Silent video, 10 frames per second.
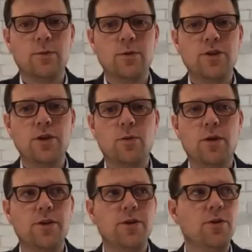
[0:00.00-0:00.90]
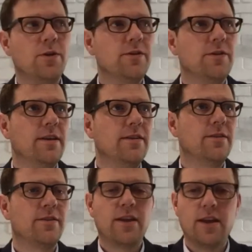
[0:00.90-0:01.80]
what you don't want to do is
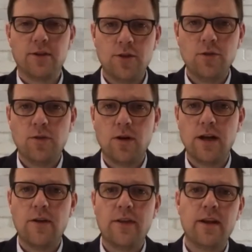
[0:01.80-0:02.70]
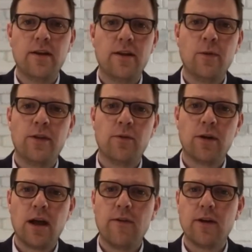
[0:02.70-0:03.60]
scale too far down. Then when the
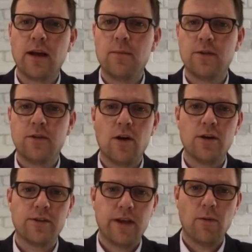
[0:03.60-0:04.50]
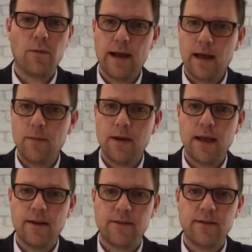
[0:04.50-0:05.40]
recovery comes, it's hard to scale back up
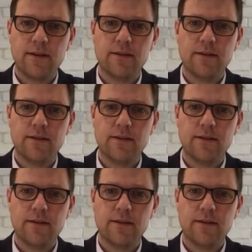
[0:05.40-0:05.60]
again. Is